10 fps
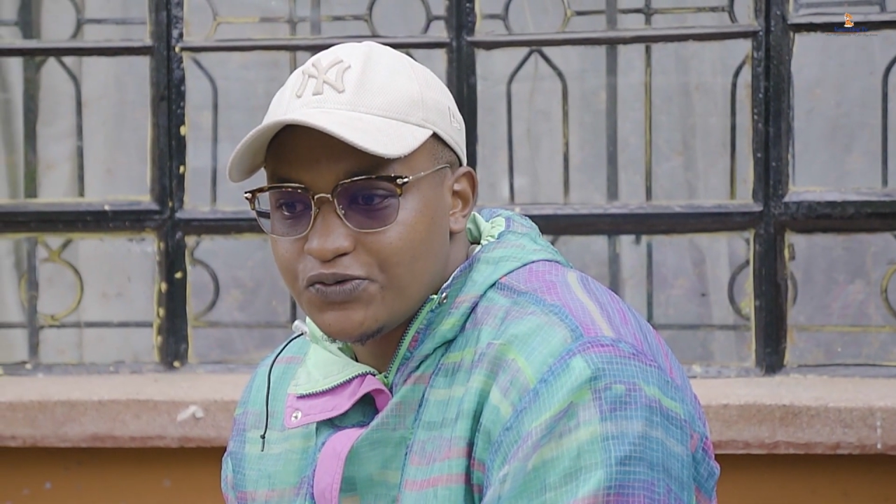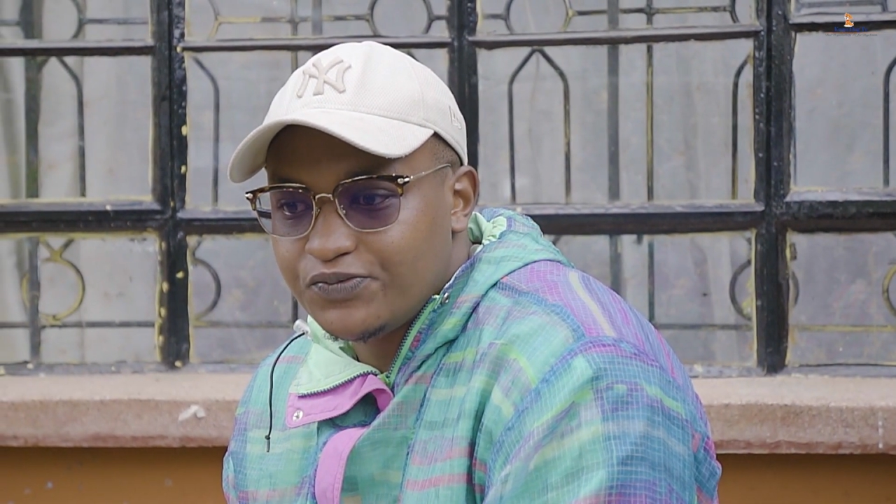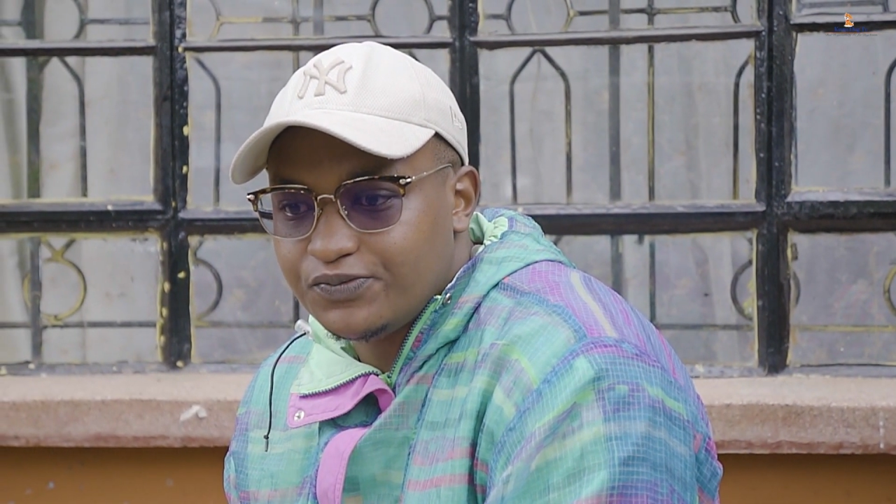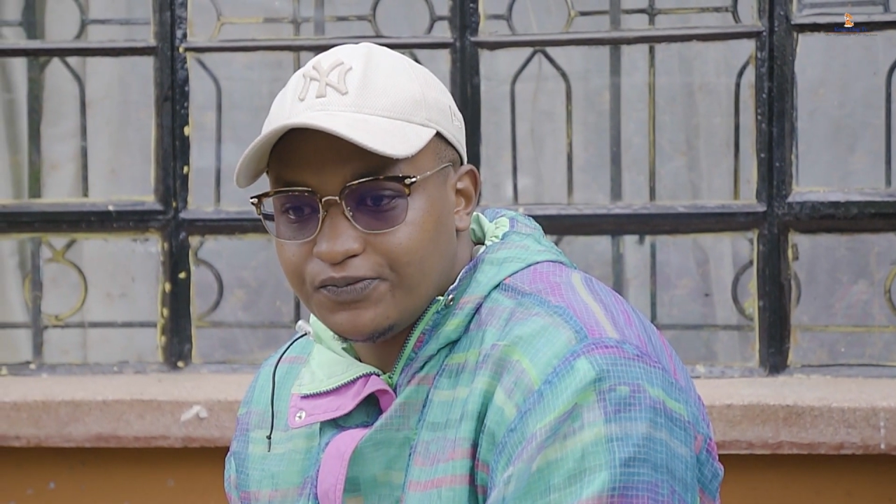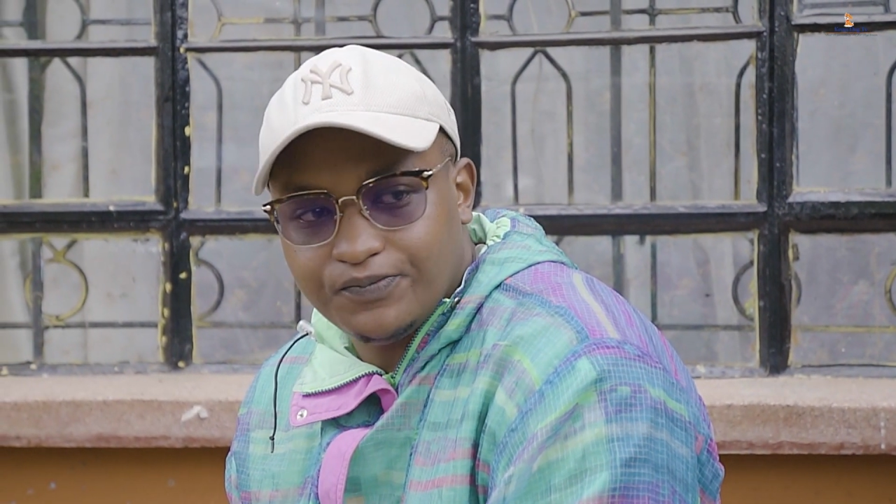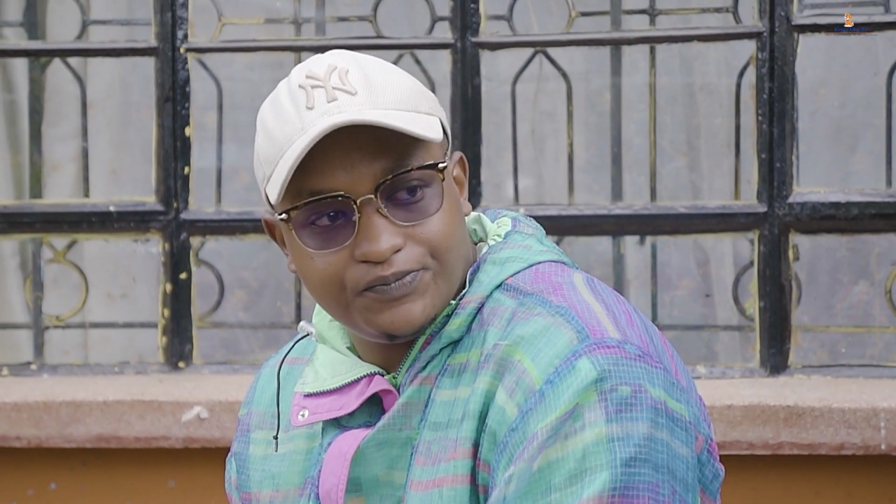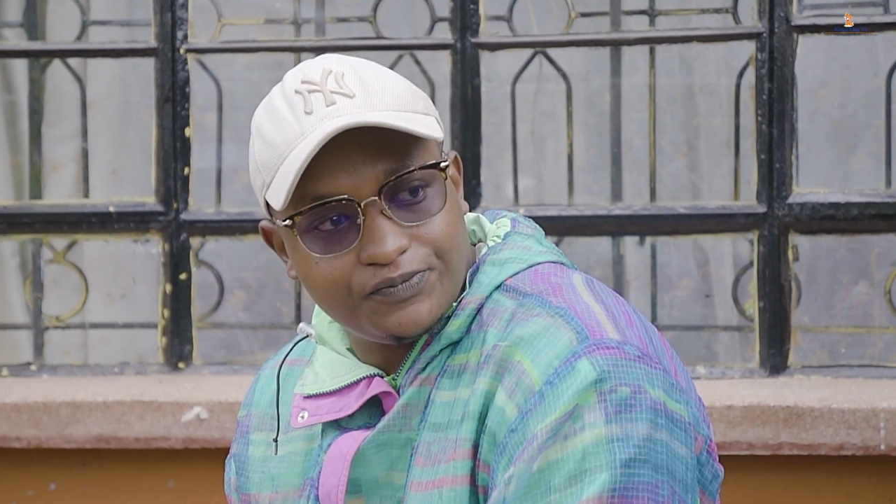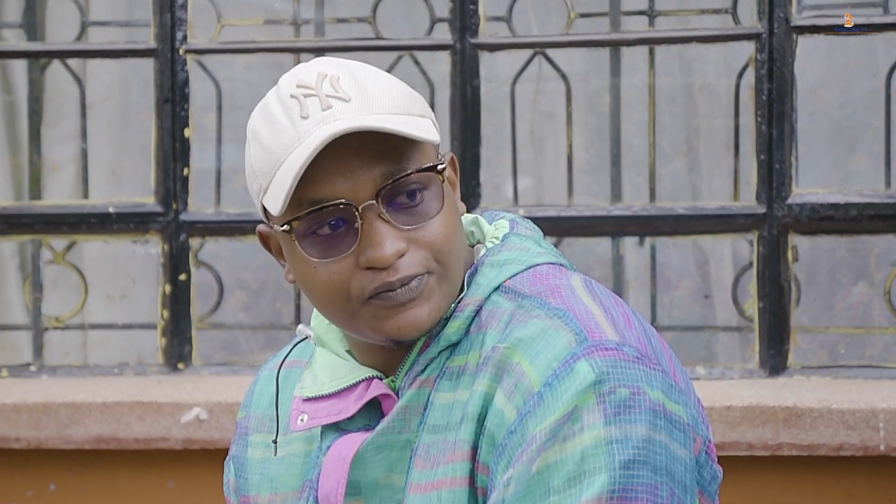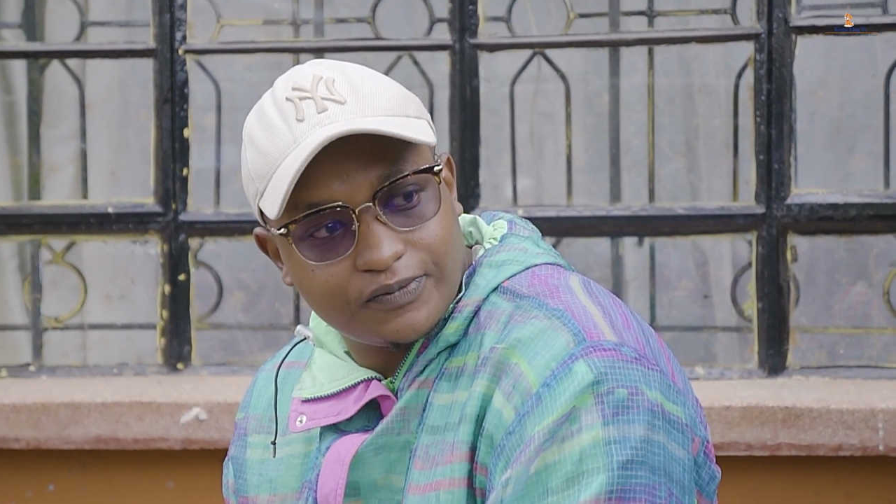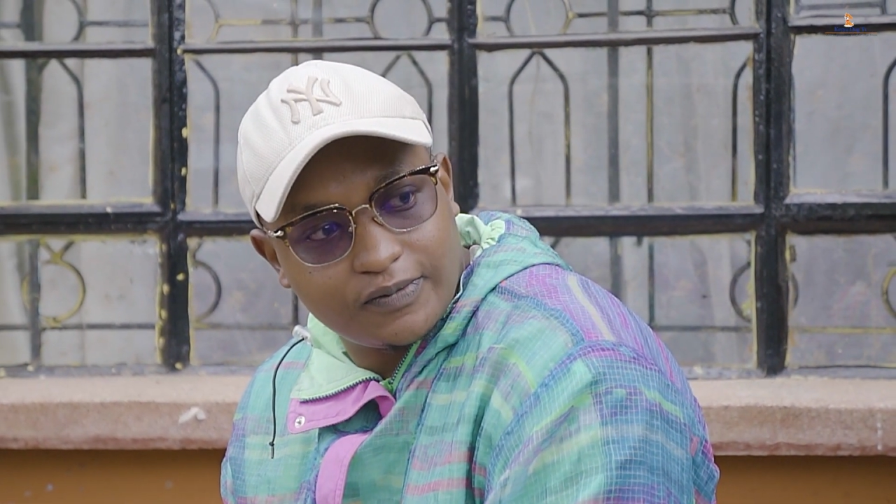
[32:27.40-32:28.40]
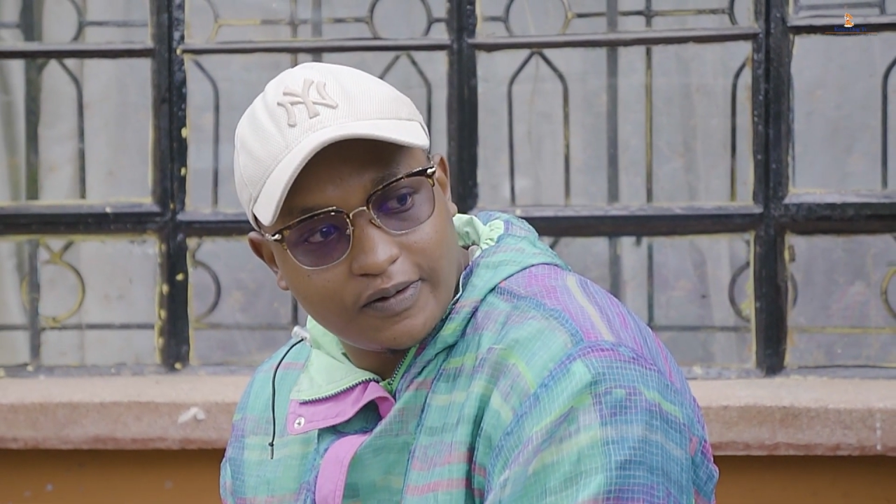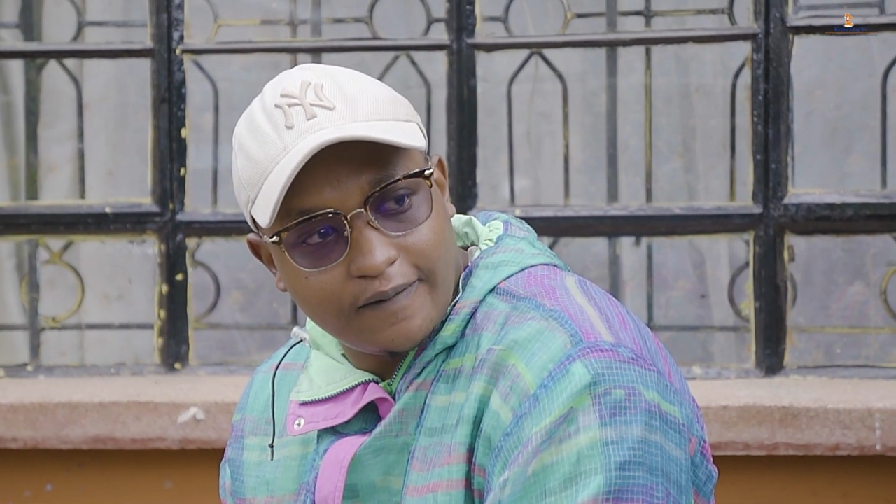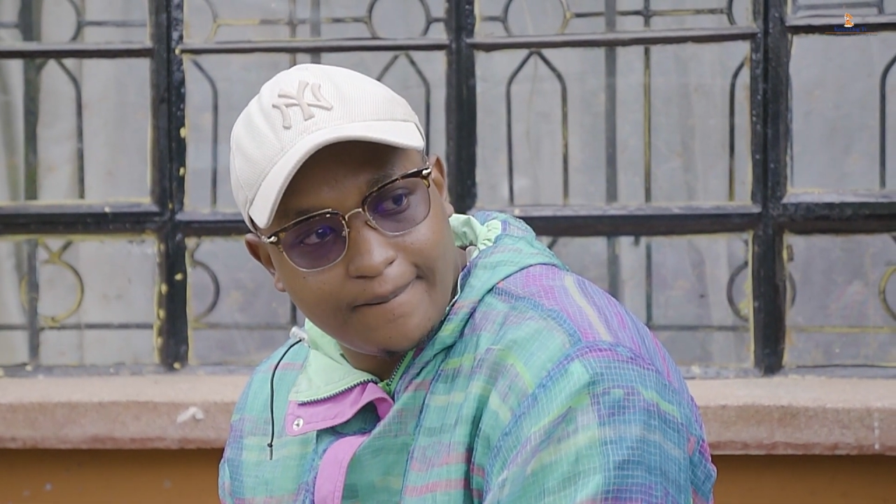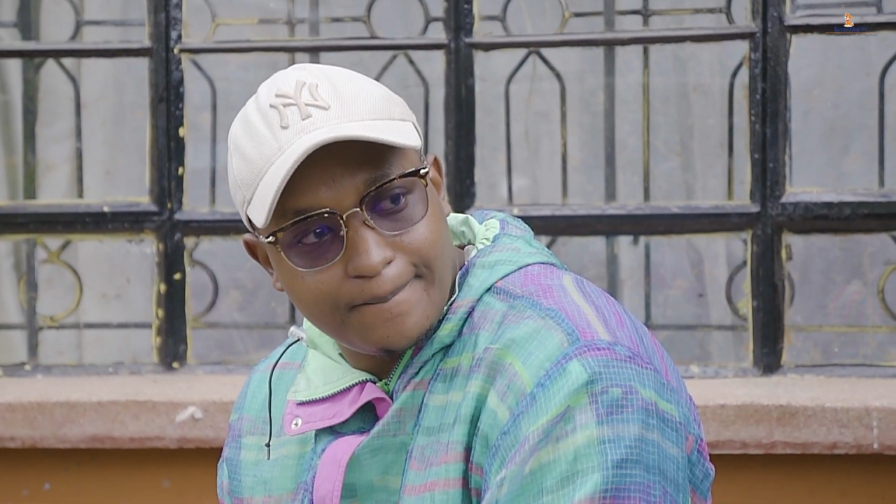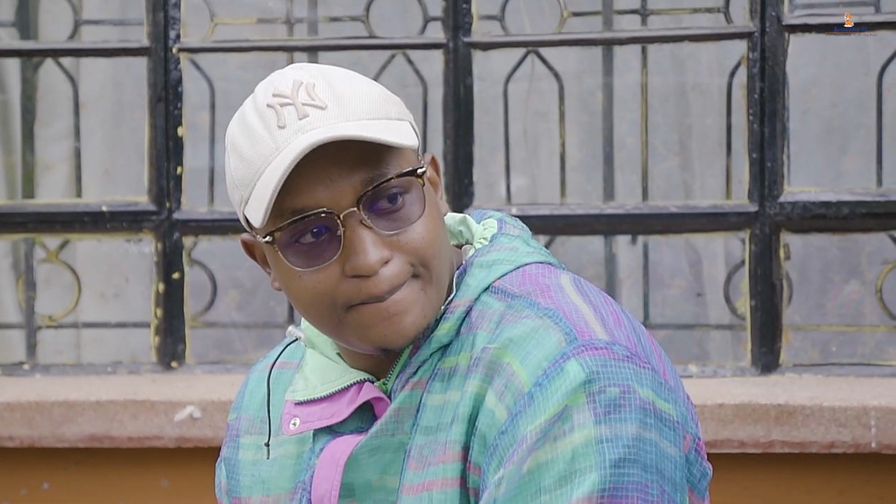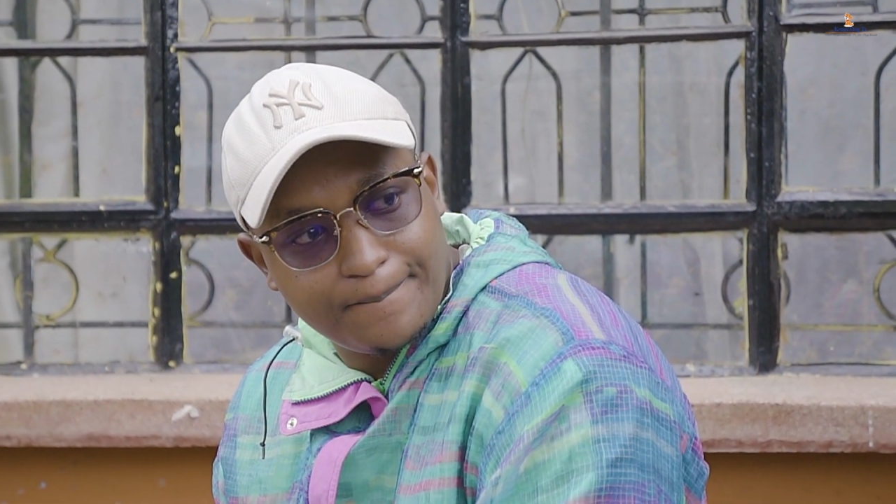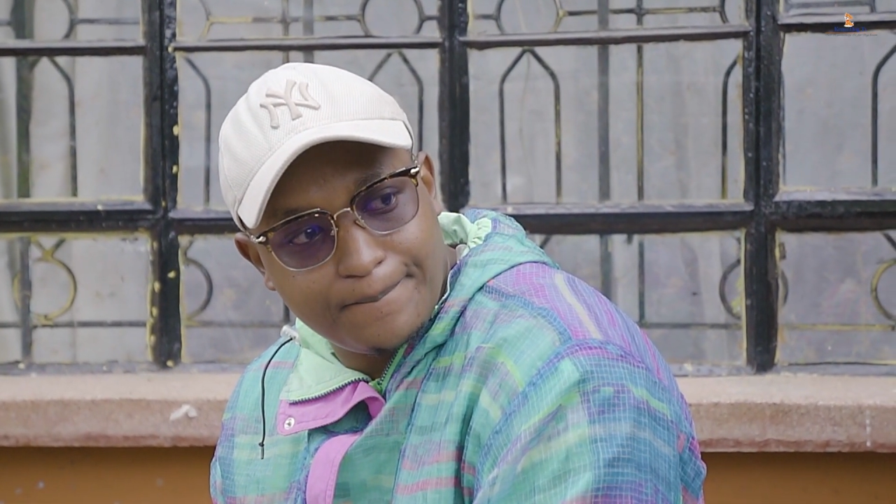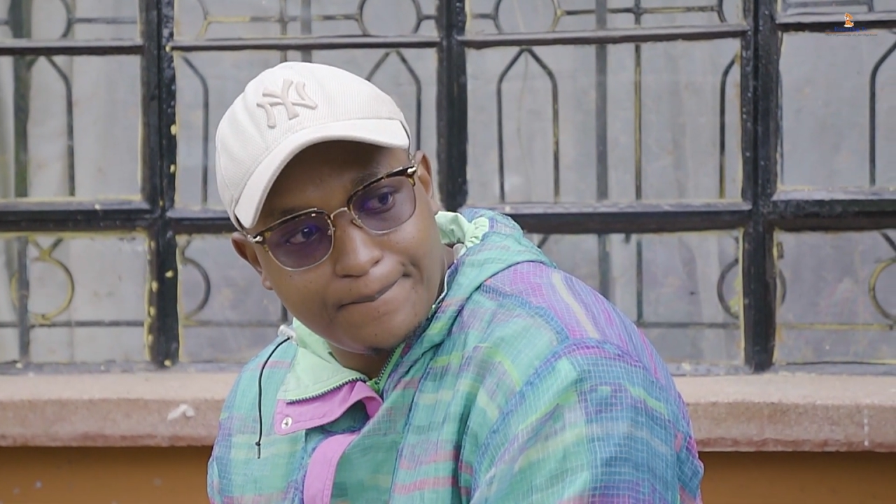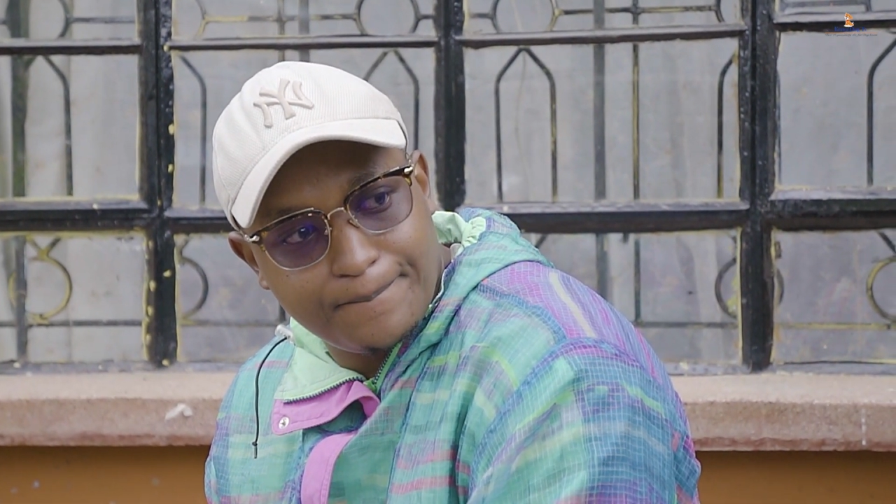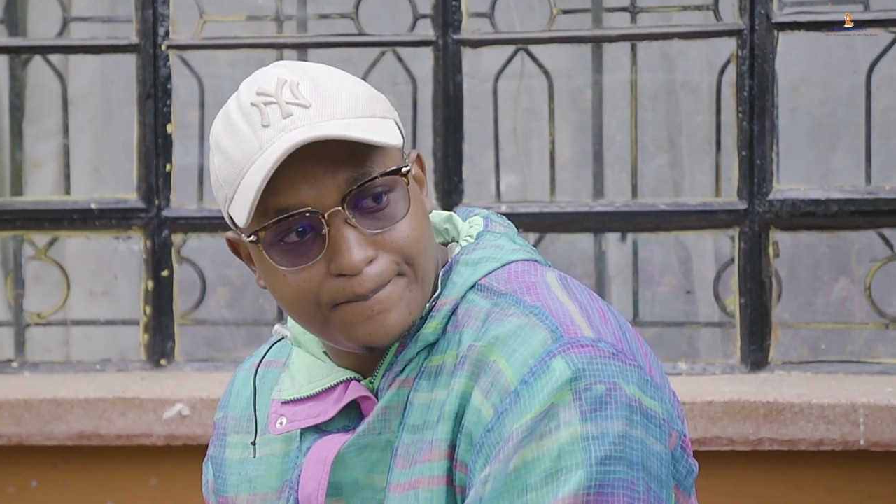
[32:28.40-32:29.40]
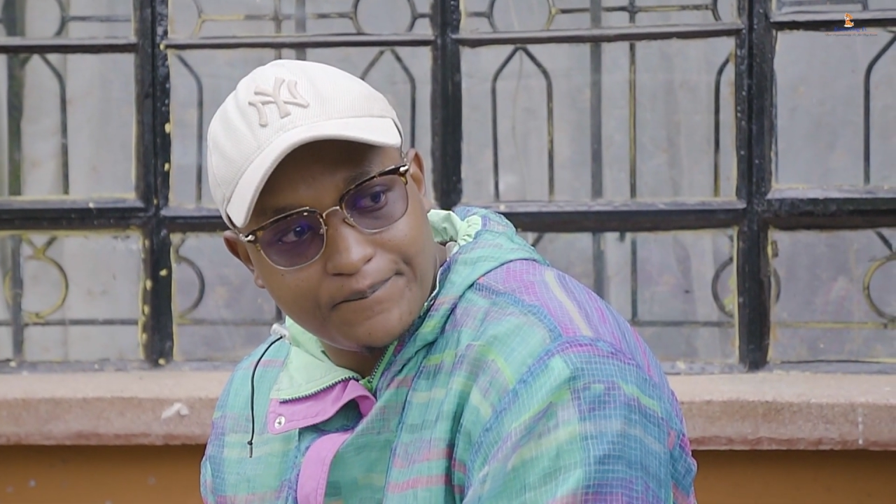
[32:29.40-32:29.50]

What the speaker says: in average, how much does it, like